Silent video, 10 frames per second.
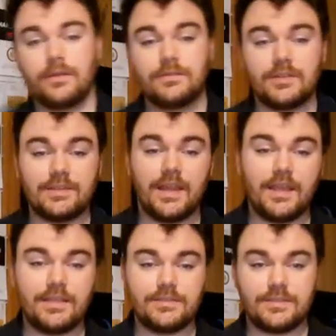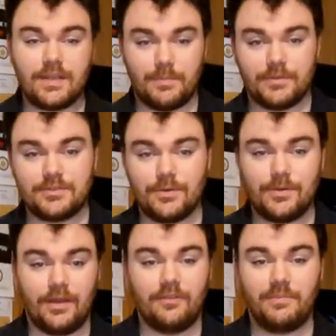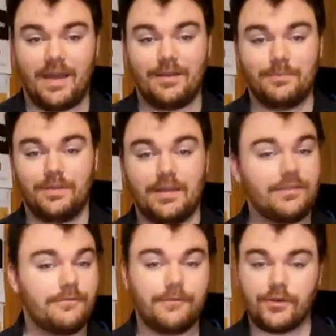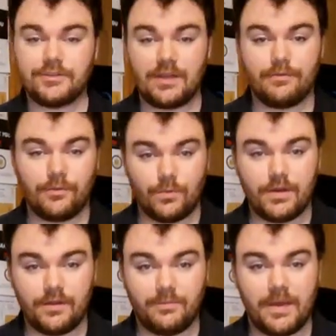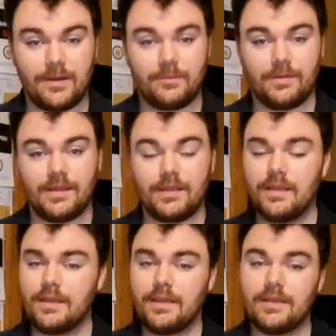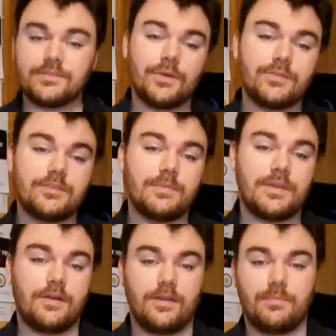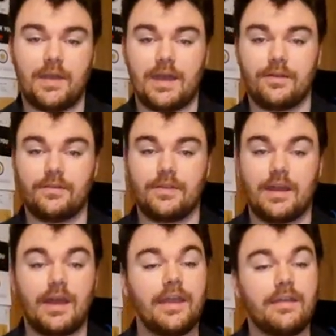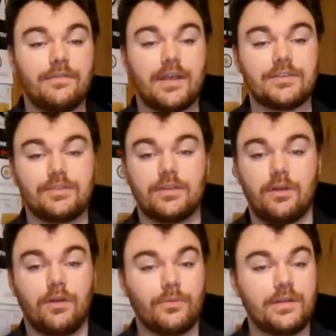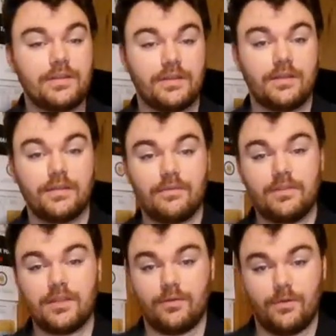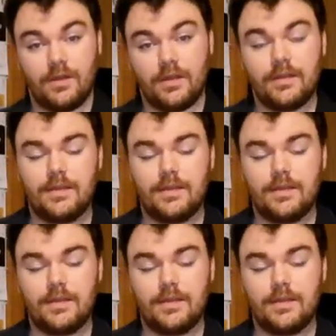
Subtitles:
today's episode of Pattern Play, the first ever one of Pattern Play, is going to be on a pattern that I have actually already done a video on,